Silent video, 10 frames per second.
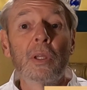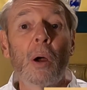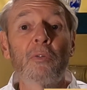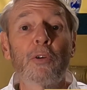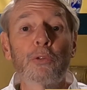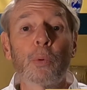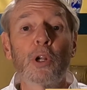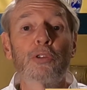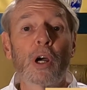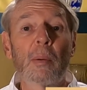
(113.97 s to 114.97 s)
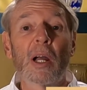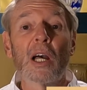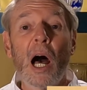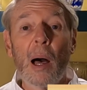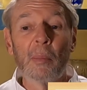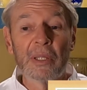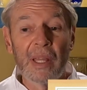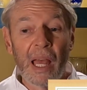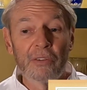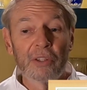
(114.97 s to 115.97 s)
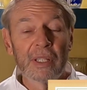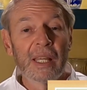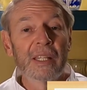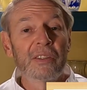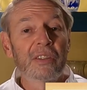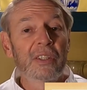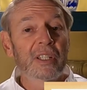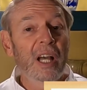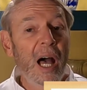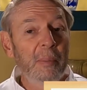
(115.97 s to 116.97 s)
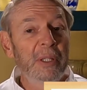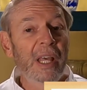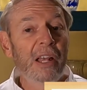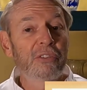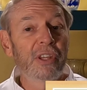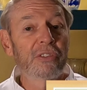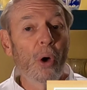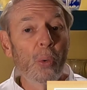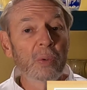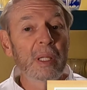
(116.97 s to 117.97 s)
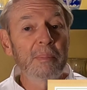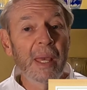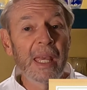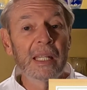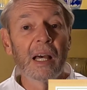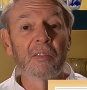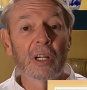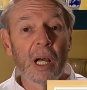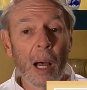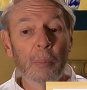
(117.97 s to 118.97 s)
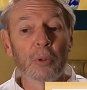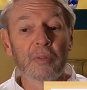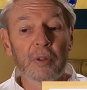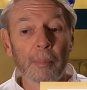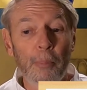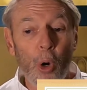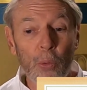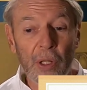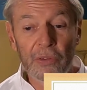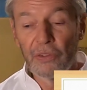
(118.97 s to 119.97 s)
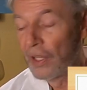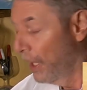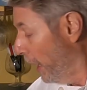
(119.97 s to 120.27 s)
Now, first we're going to talk about common dashi, and Common-dashi is only made of a couple of components.